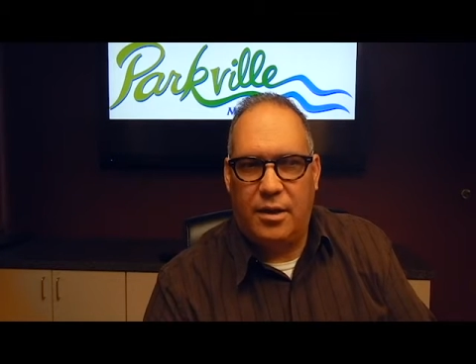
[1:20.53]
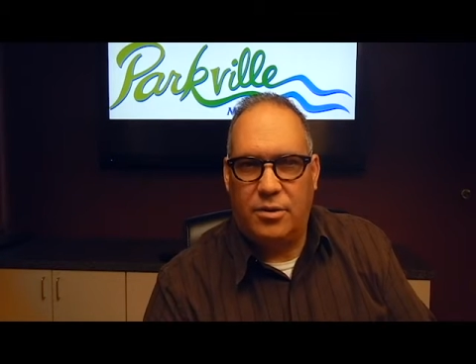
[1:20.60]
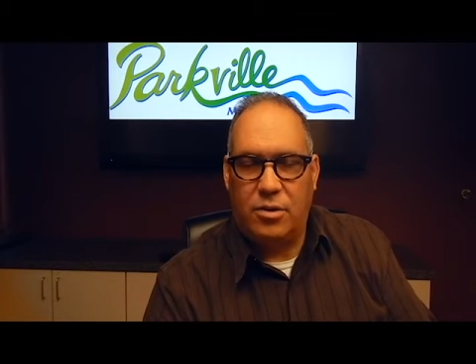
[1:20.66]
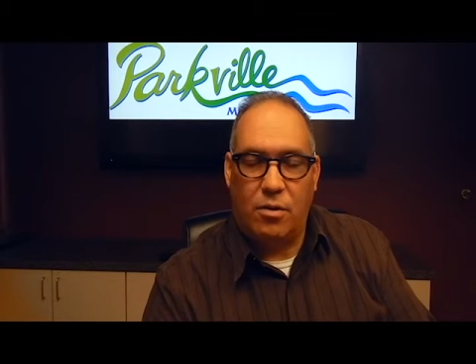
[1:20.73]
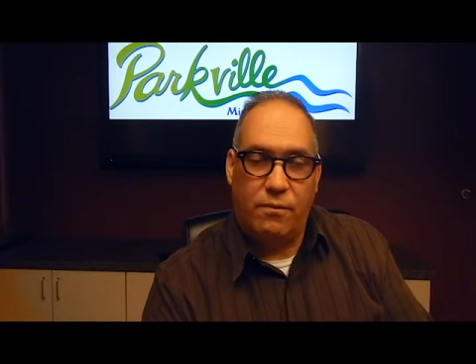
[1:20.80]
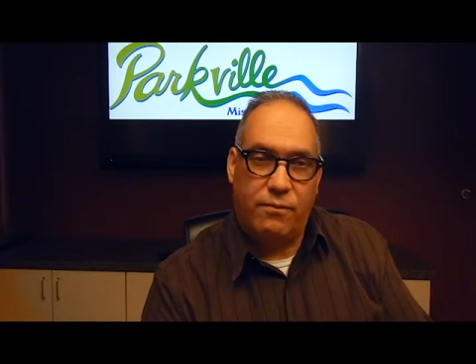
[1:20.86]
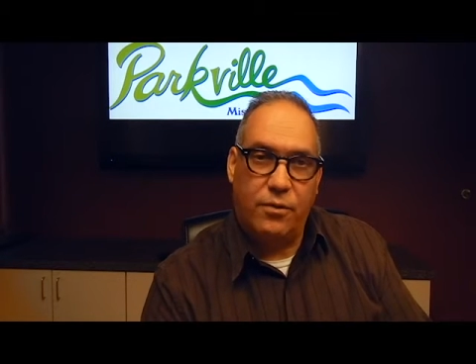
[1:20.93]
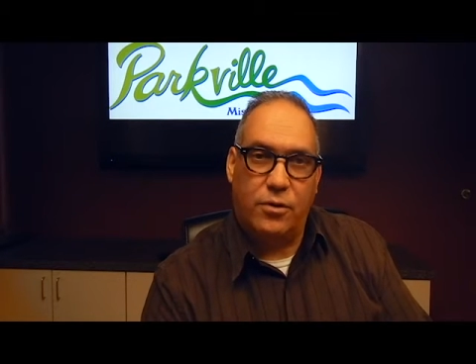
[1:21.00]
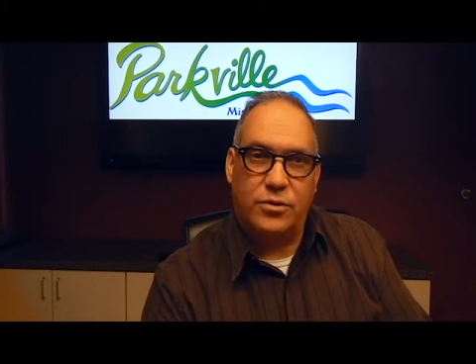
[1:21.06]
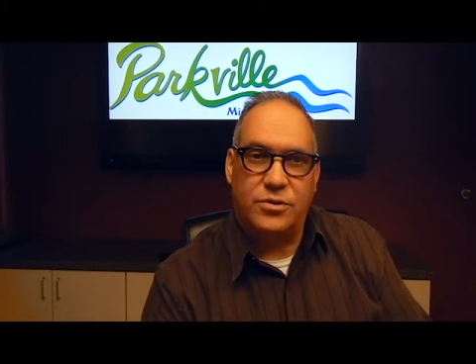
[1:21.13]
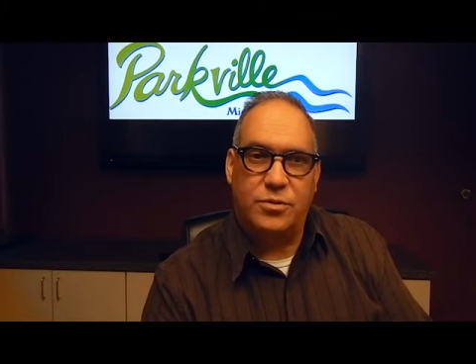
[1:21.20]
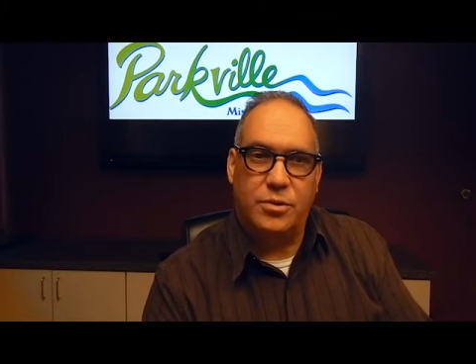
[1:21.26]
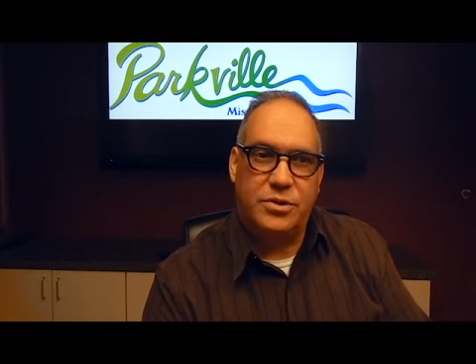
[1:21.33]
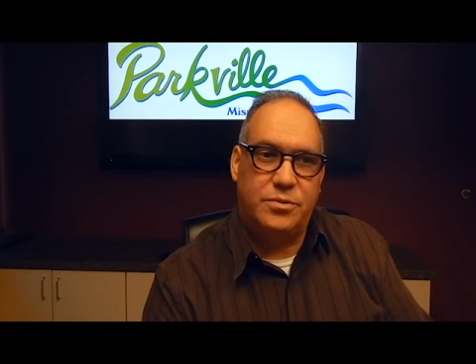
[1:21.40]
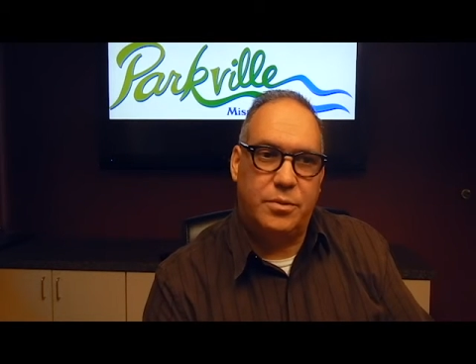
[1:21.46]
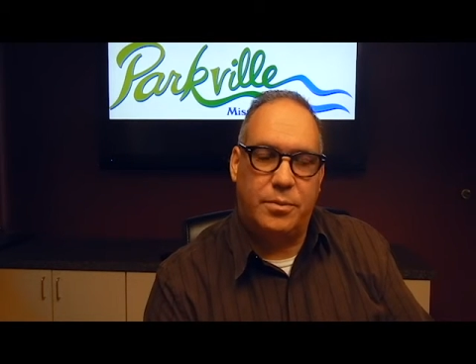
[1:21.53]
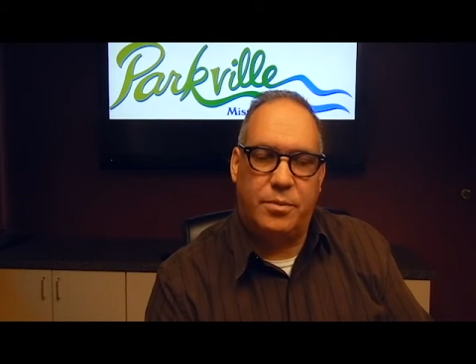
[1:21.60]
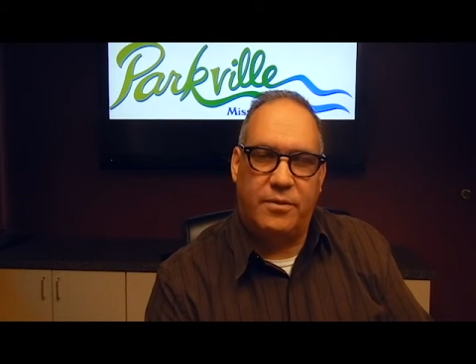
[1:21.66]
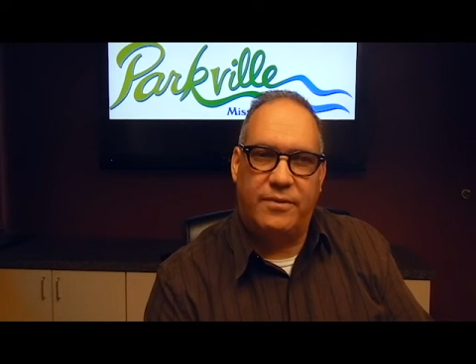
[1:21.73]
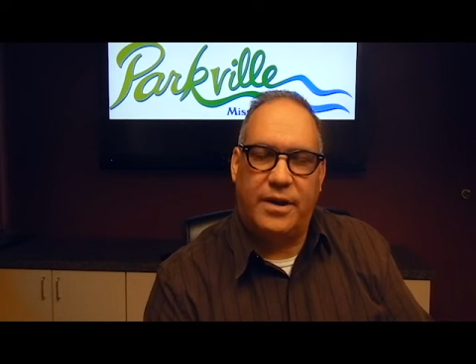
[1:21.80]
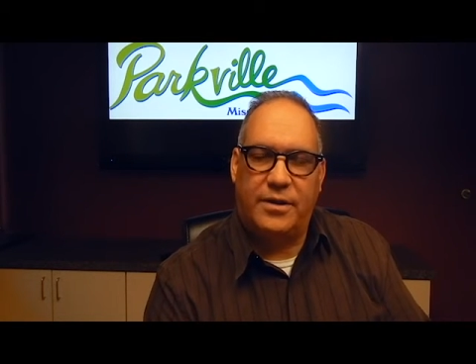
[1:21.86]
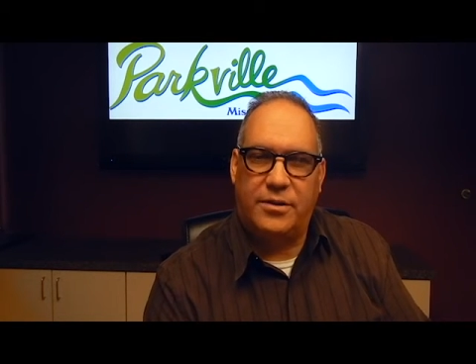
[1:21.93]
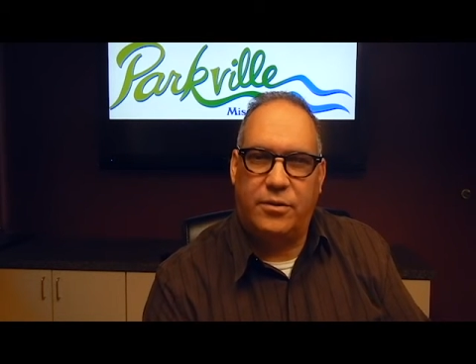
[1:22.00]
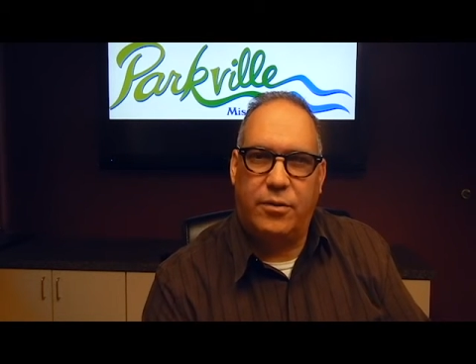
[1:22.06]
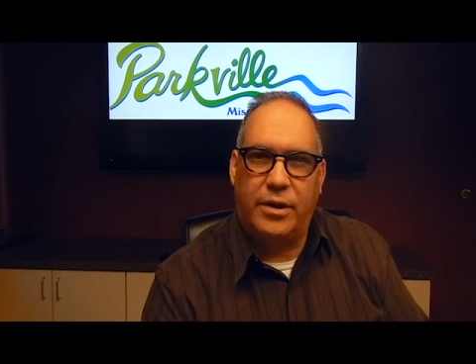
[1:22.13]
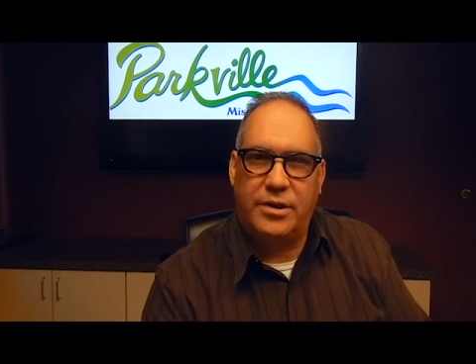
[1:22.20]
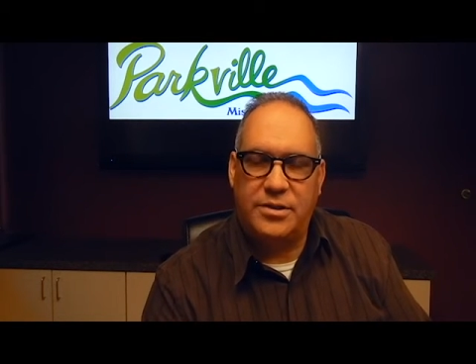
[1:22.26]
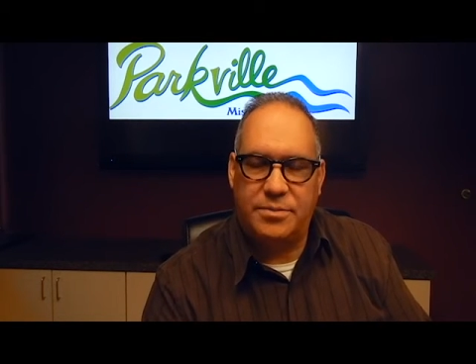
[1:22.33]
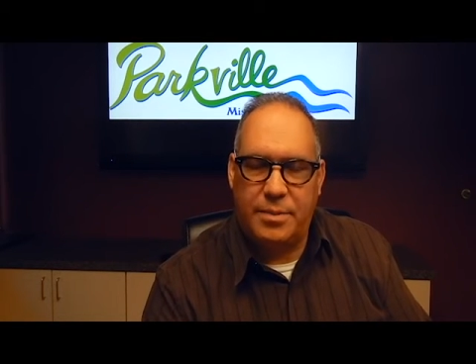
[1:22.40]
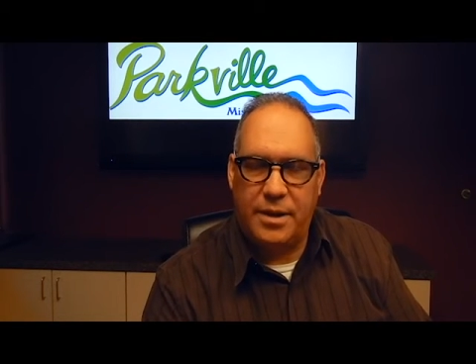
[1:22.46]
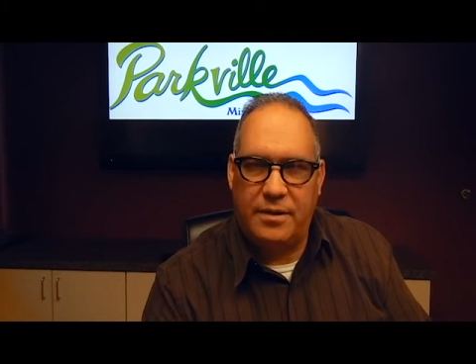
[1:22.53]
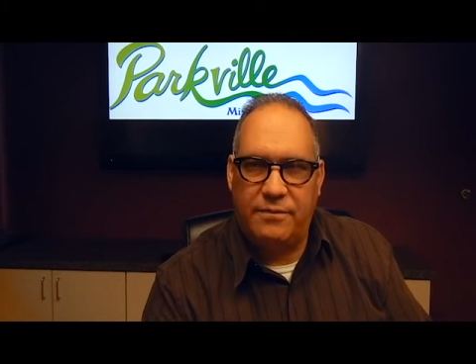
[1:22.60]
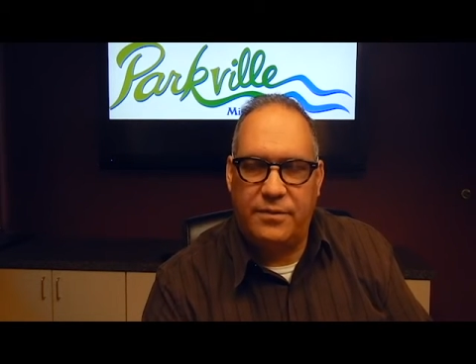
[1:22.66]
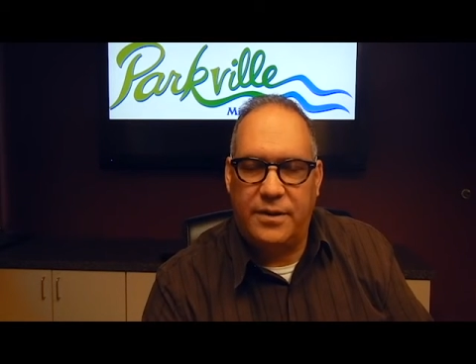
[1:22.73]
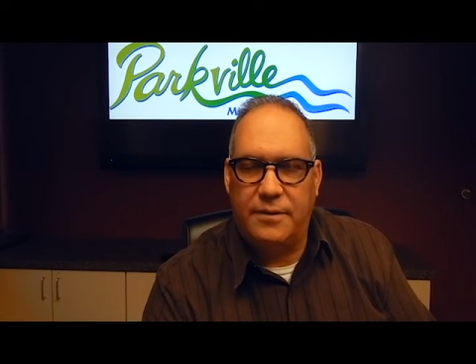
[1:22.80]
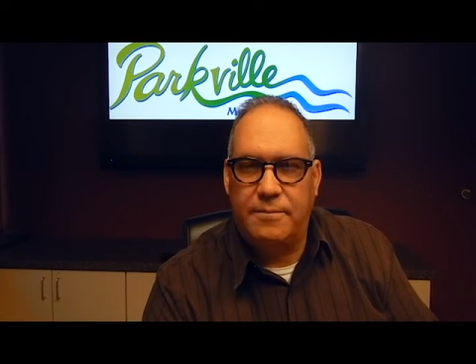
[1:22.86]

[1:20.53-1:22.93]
go first, which would provide the greatest benefit.